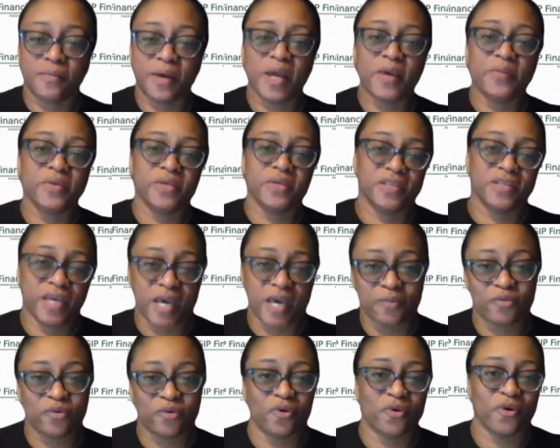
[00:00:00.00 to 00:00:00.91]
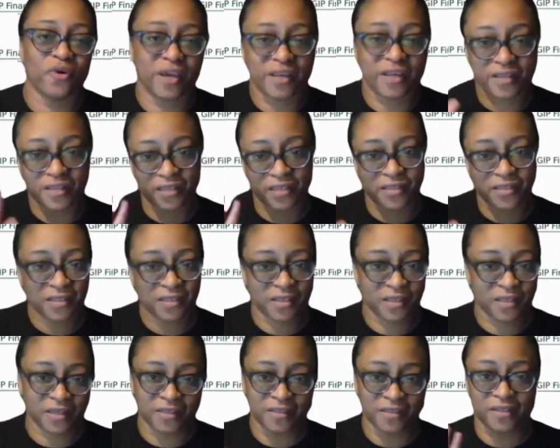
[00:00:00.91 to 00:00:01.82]
might be time to go ahead and get the
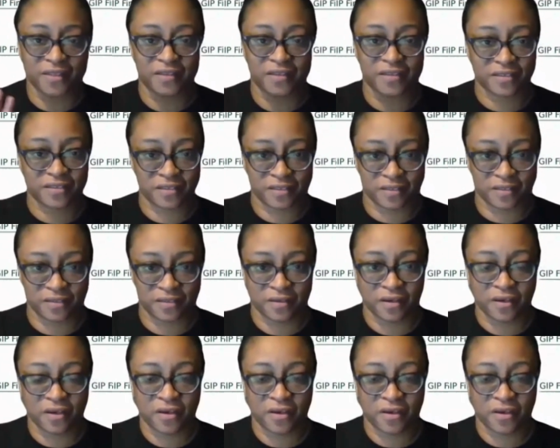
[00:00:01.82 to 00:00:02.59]
LLC,